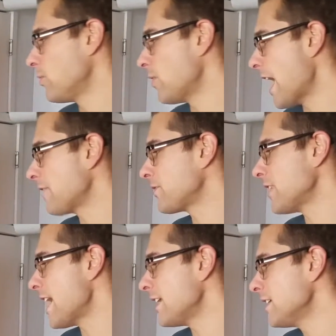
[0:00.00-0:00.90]
after
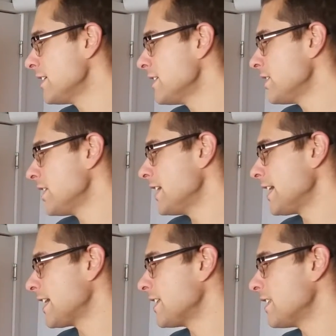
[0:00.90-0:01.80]
that, the
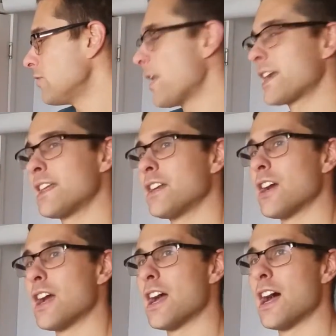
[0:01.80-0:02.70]

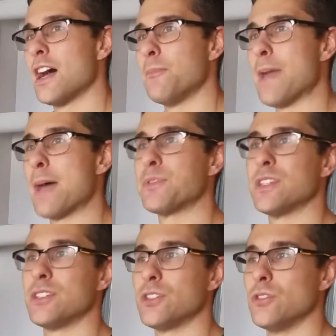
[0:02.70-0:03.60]
Wekinator maps
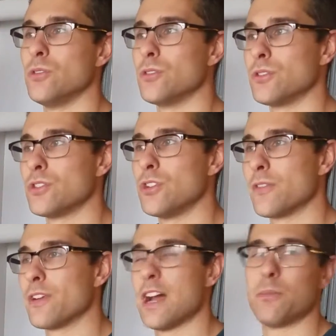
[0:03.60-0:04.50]
it to two
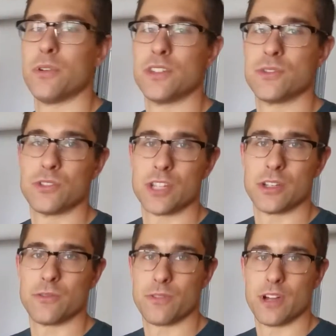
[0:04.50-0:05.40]
different outputs, which
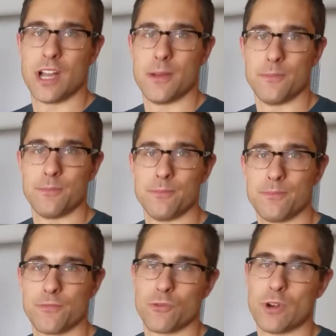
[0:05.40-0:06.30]
are
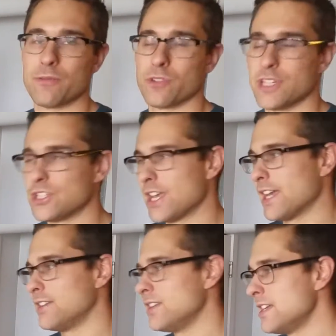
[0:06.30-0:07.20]
one for each
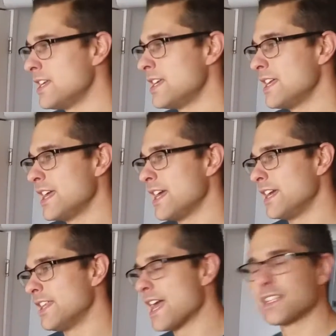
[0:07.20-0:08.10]
hand,
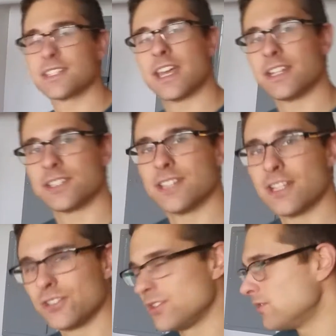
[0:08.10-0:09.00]
and that's getting
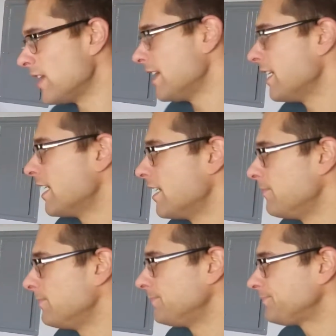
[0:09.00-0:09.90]
sent to a
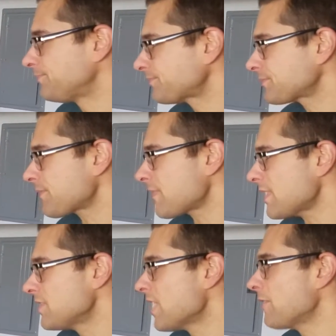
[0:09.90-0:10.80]

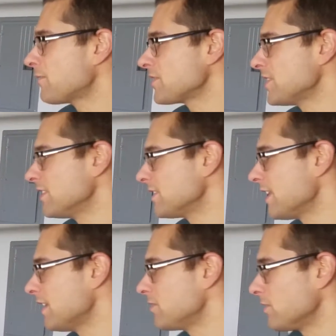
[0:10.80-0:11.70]
software
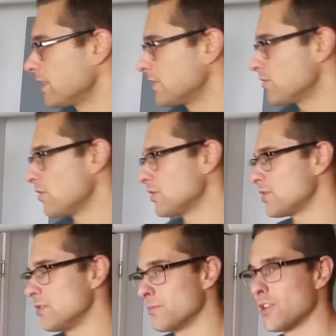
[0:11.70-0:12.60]
synthesizer where it controls
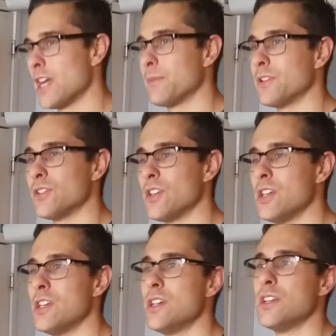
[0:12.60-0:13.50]
certain parameters.
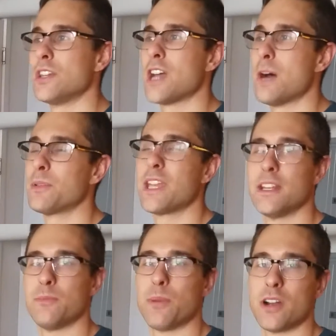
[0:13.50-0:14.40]
The
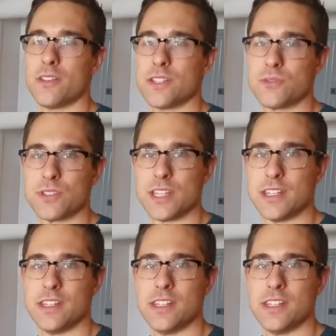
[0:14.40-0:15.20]
complicated part of this was that